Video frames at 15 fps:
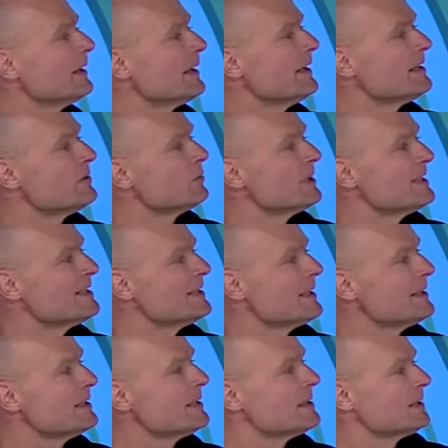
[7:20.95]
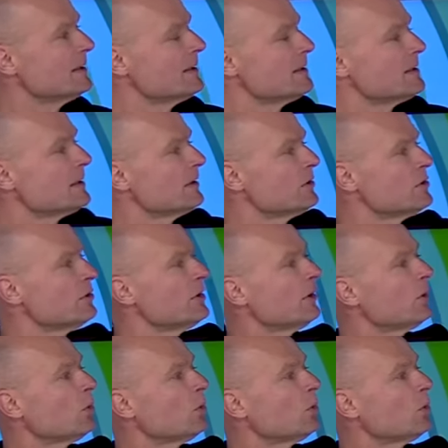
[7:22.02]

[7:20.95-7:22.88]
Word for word: is resistant to the